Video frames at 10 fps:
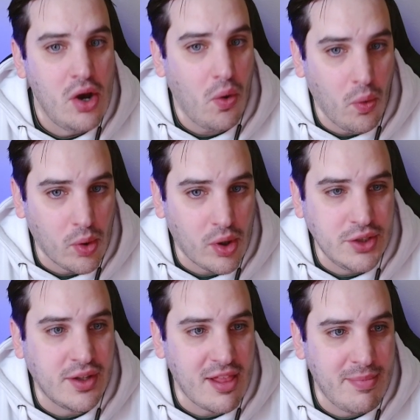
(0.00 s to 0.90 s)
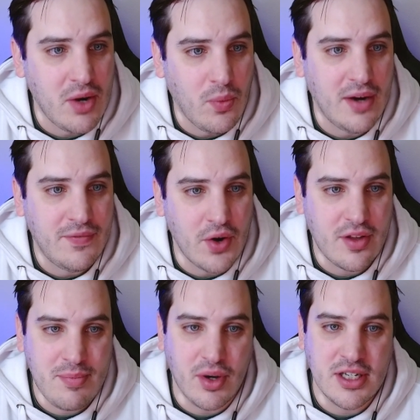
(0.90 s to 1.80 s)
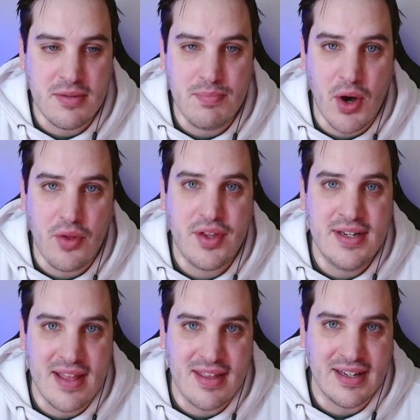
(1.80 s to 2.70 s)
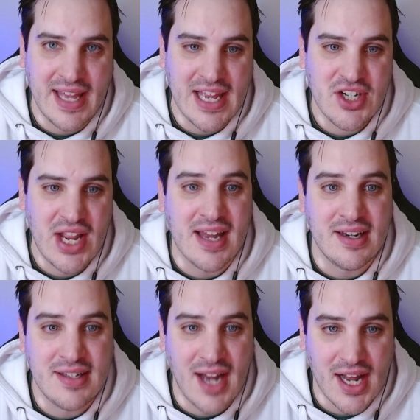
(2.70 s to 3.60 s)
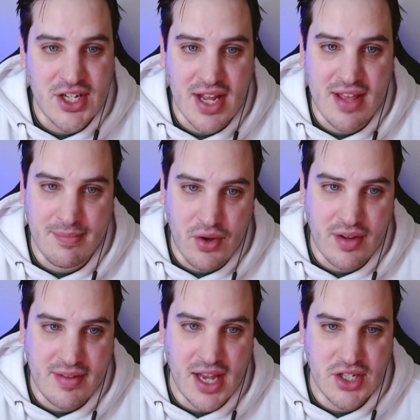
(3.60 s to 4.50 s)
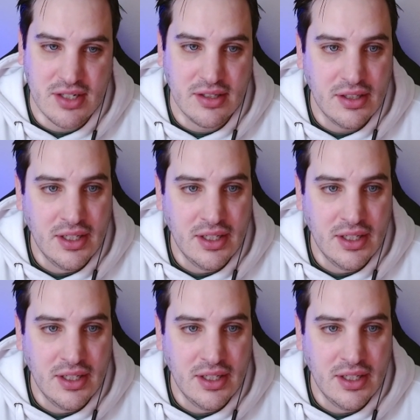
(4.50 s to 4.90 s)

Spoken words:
or you can spend 1 focus point to both disengage and dodge as a bonus action.